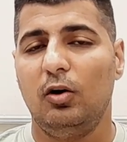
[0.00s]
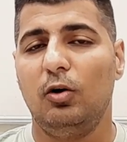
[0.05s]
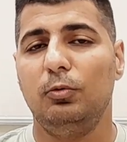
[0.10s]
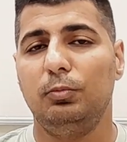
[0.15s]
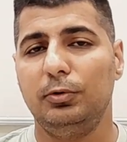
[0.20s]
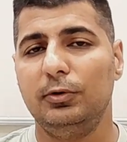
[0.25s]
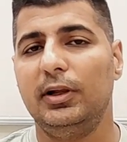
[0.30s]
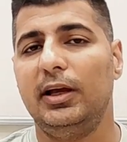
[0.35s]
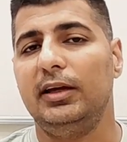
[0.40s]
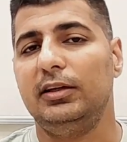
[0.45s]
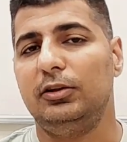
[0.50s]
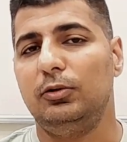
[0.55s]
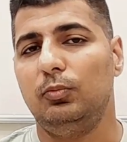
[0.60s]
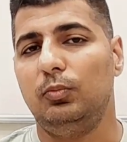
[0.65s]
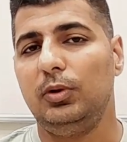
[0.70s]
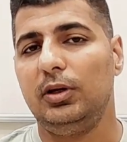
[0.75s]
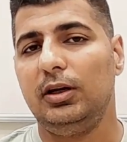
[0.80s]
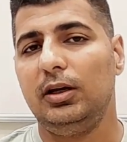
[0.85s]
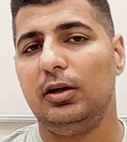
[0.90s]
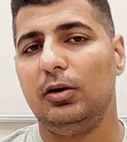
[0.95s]
Hope you liked the
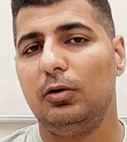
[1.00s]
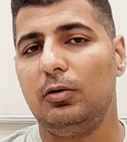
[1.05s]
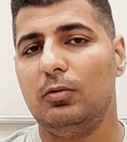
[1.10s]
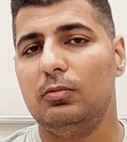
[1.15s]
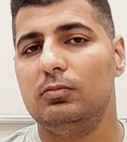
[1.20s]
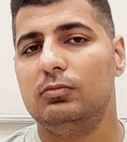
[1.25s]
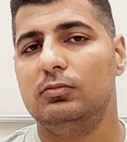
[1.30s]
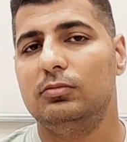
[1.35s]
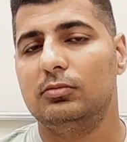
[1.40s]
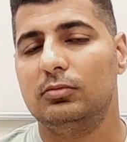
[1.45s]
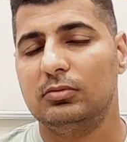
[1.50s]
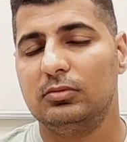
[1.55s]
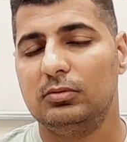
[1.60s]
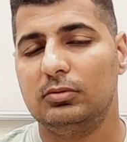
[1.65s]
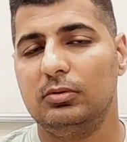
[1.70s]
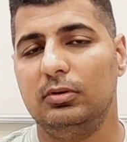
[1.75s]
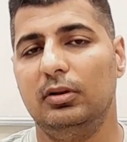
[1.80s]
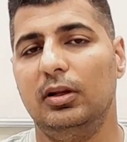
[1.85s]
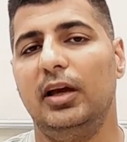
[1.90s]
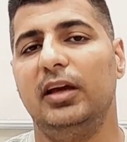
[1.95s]
video.
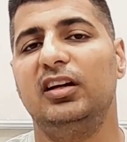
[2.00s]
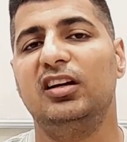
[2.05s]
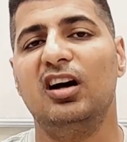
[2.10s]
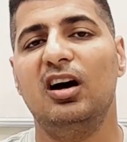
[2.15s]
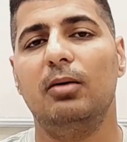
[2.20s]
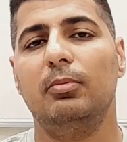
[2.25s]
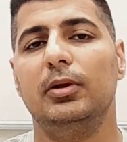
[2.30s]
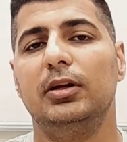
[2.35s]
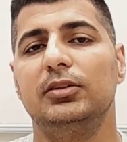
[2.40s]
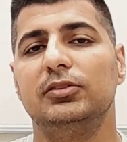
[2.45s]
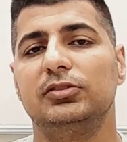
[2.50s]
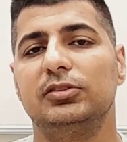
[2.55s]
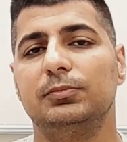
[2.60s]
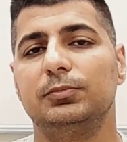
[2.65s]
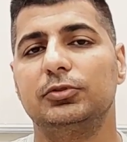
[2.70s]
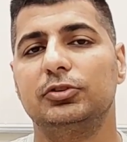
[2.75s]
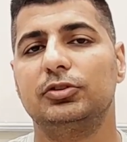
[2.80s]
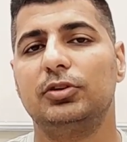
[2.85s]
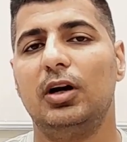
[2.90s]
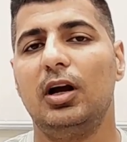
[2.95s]
Like, comment, and
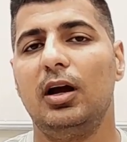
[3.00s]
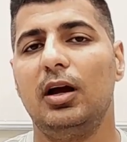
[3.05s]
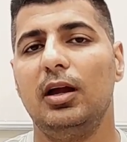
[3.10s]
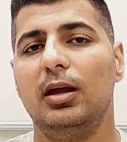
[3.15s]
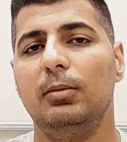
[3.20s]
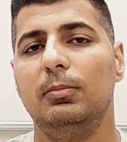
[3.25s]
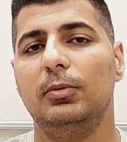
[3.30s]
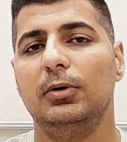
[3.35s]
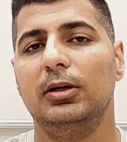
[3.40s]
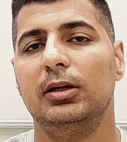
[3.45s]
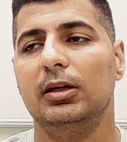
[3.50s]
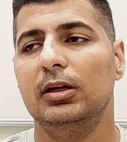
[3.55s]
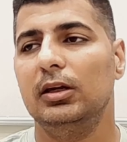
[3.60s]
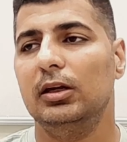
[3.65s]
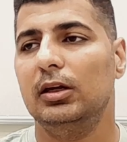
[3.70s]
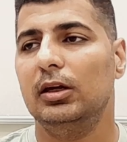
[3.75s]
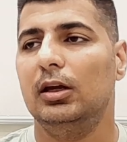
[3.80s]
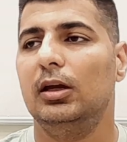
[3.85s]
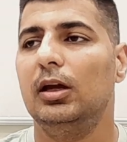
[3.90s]
subscribe.